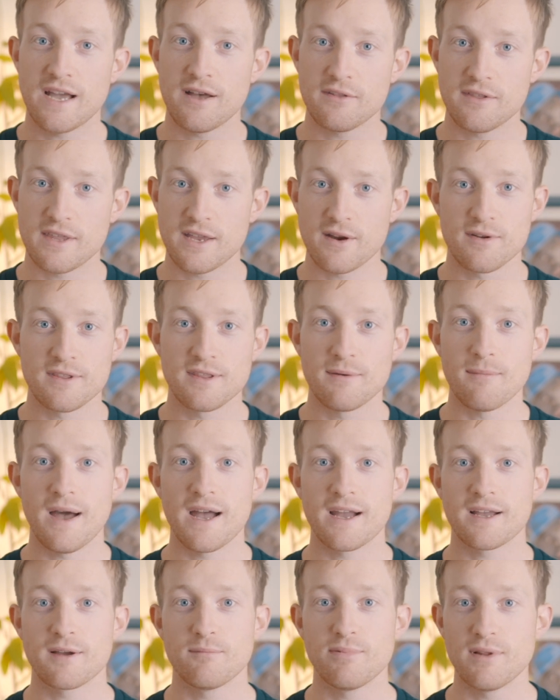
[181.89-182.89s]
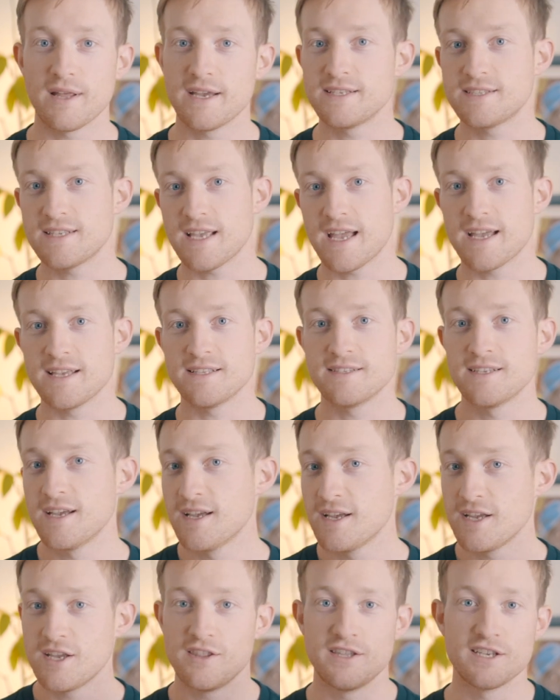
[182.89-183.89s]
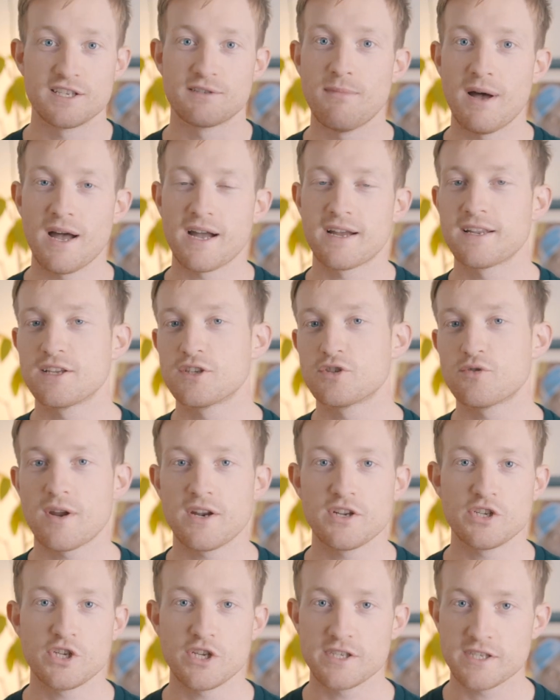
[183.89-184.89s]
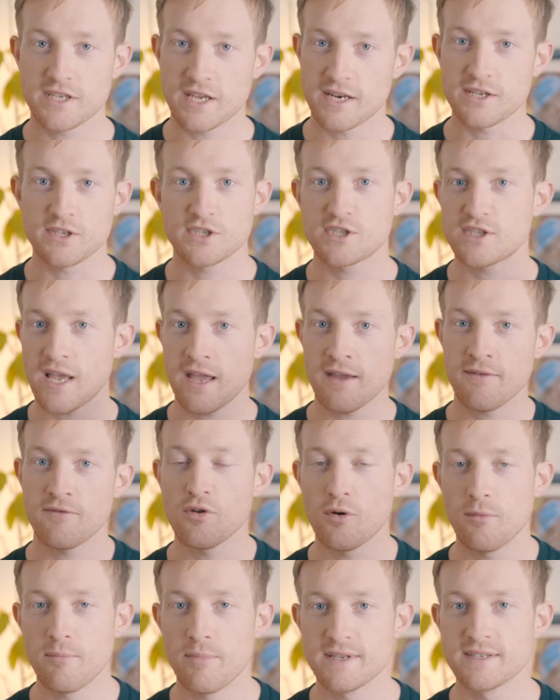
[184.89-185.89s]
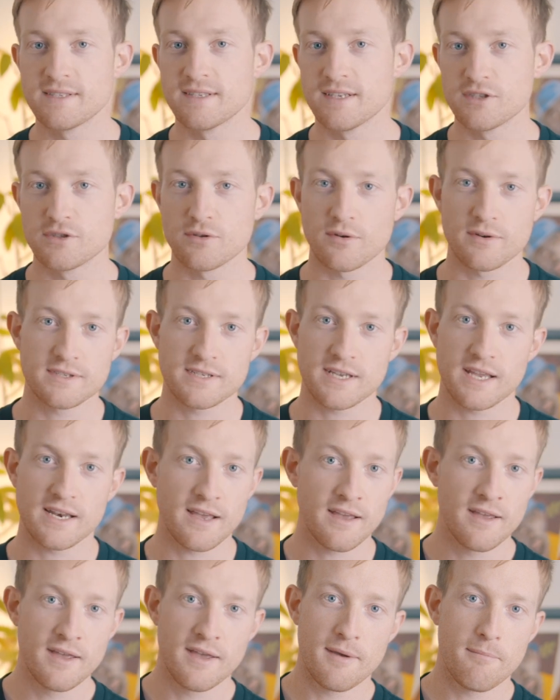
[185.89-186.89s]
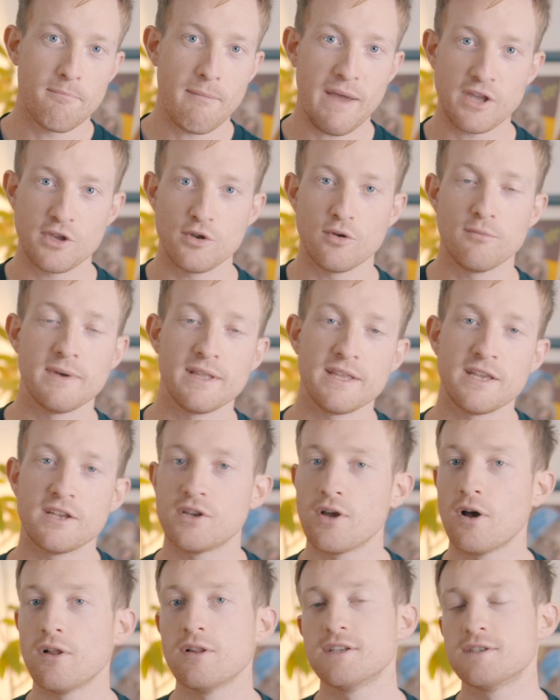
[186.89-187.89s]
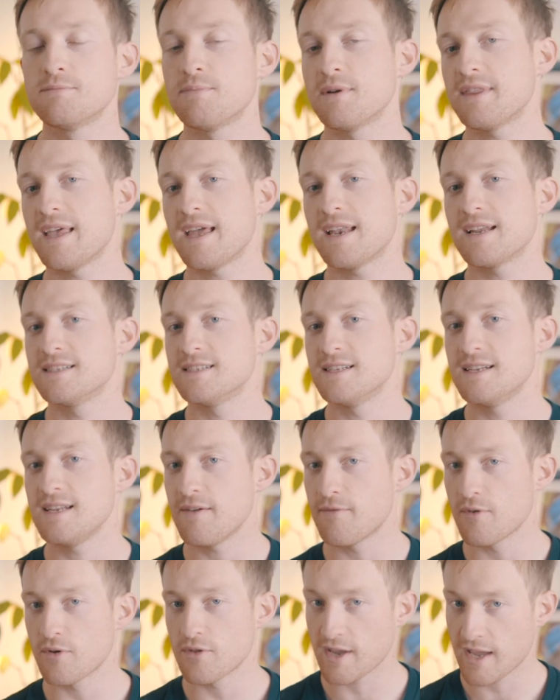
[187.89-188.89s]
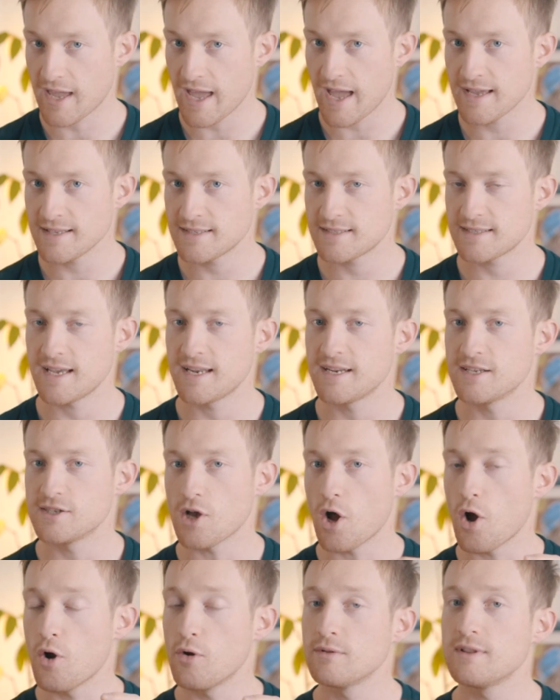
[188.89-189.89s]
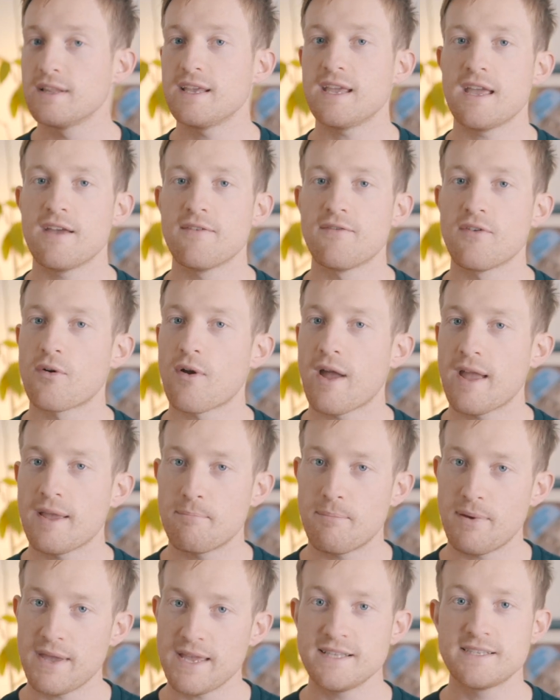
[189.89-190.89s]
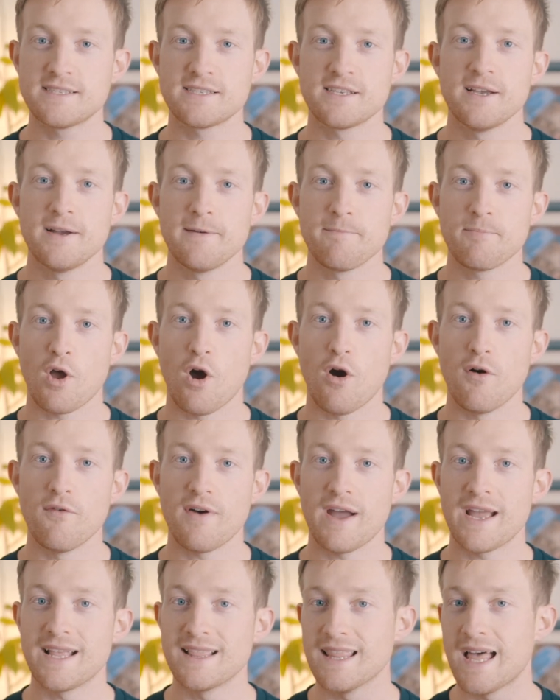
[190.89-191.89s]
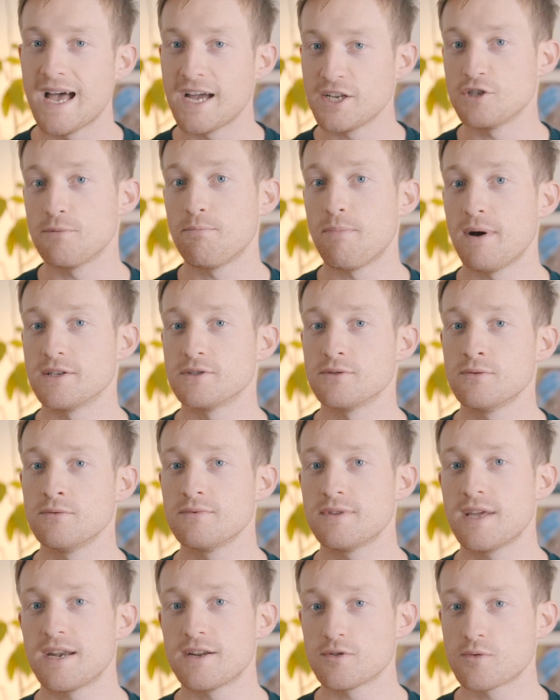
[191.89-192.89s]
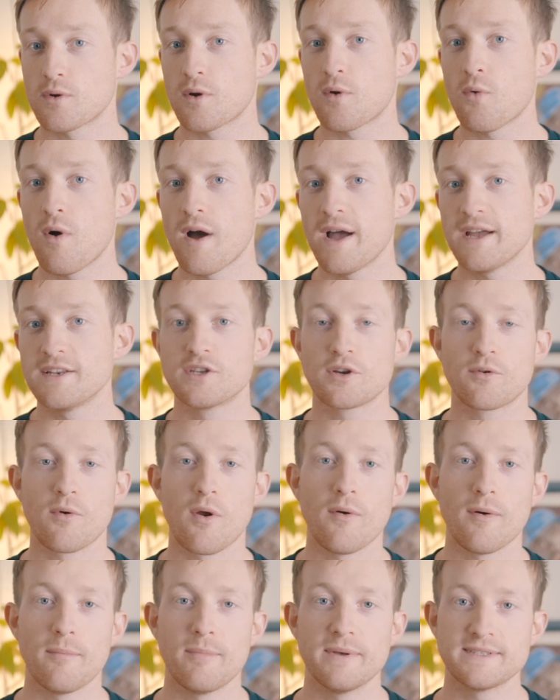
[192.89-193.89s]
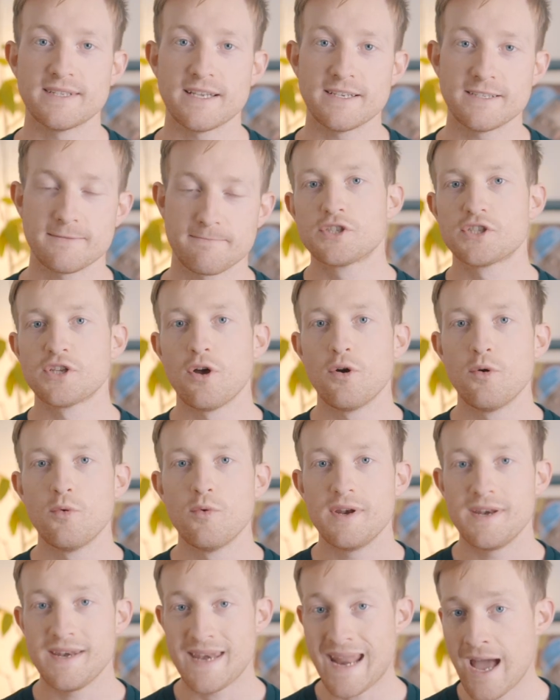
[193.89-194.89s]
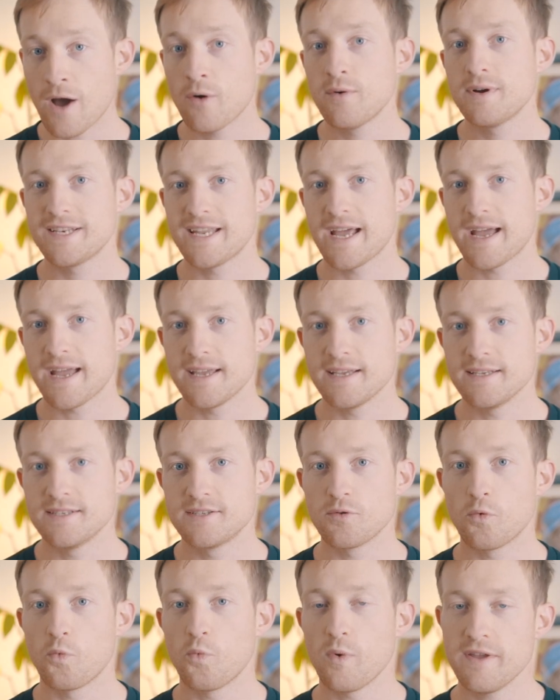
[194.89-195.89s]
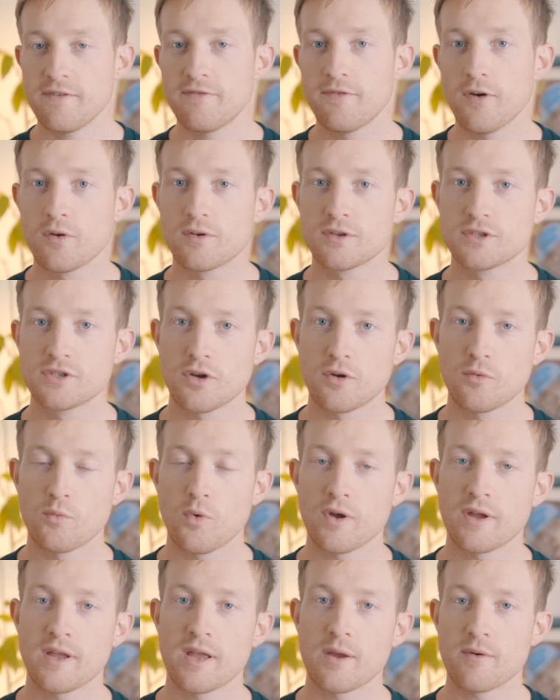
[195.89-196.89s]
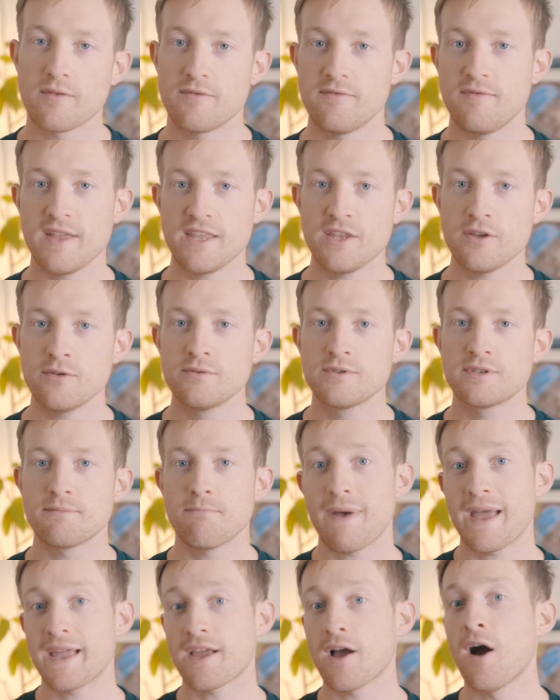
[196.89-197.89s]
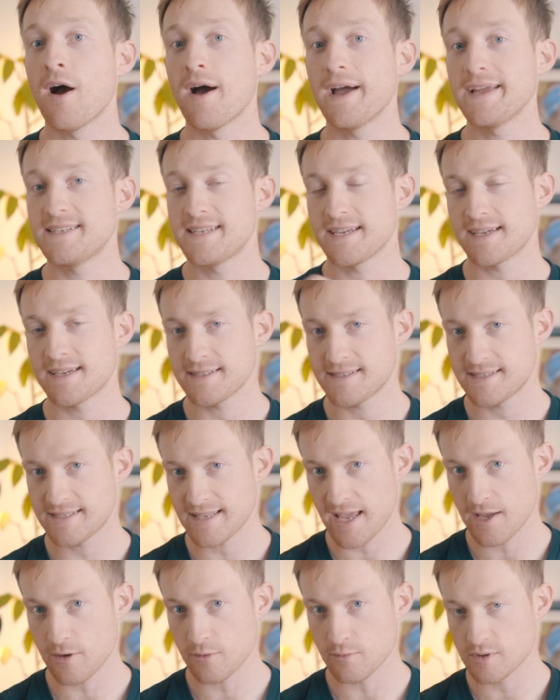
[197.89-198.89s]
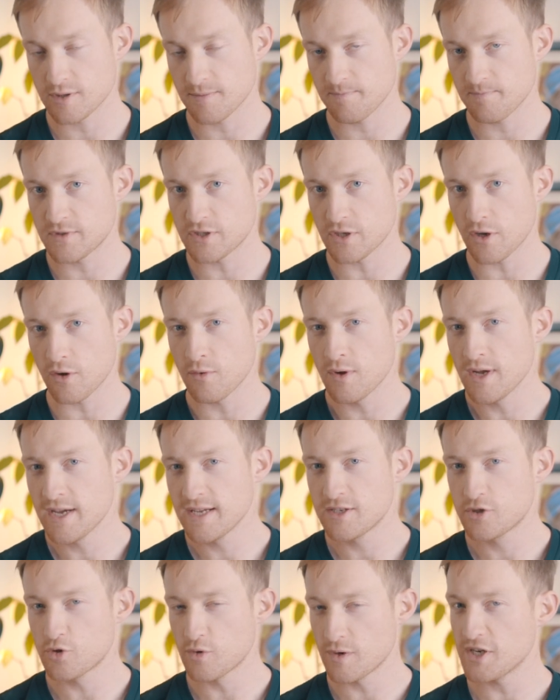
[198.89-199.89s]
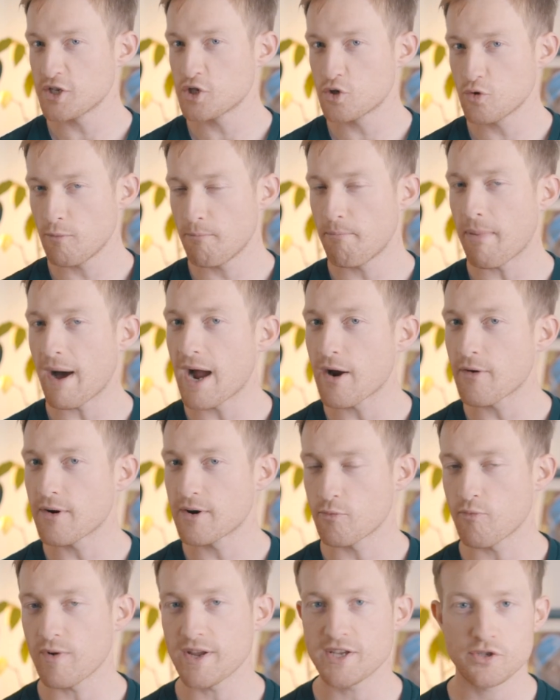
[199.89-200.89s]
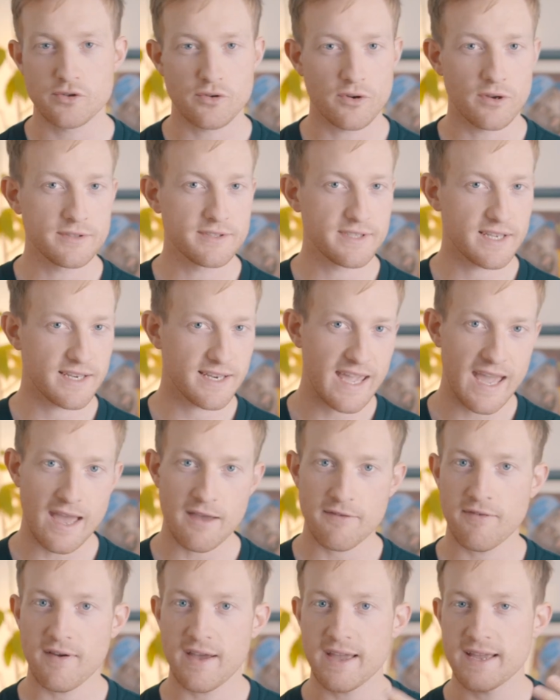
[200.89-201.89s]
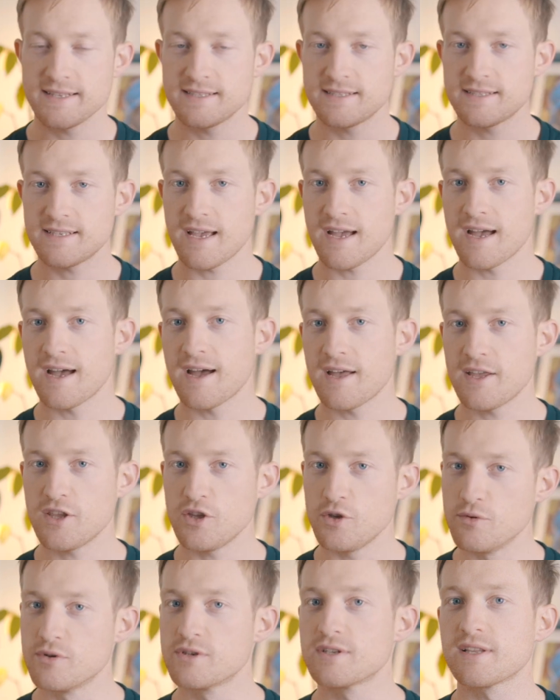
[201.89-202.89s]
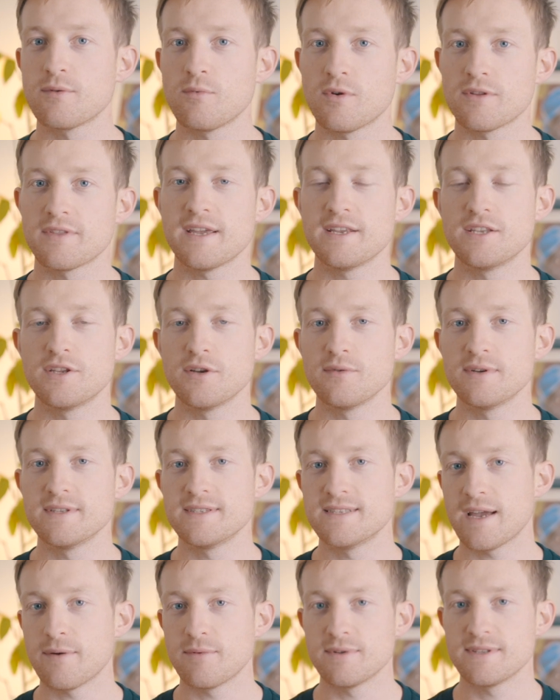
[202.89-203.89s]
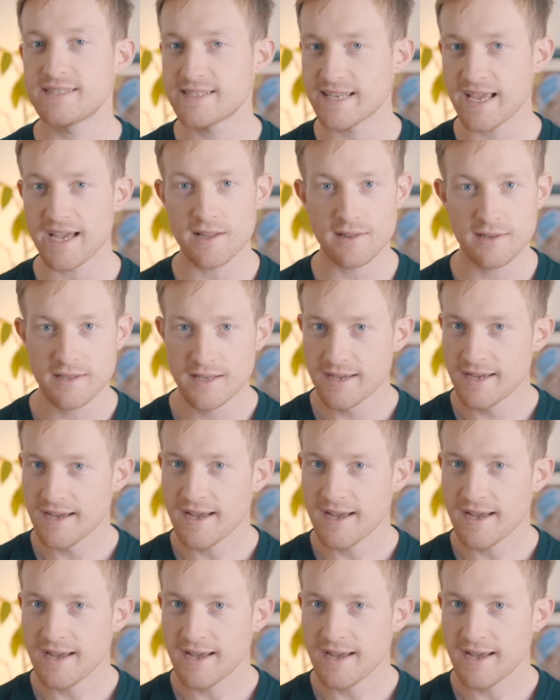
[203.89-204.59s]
out there in the marketplace as this marketing strategy is going to save your business or it's going to make you $1 million, but that is never the case. It is only ever a piece of a larger puzzle that is required to grow a business. So nowadays we focus on working with venues, make high ticket sales. So traditional bar and restaurants and cafes, usually what they do is they would sell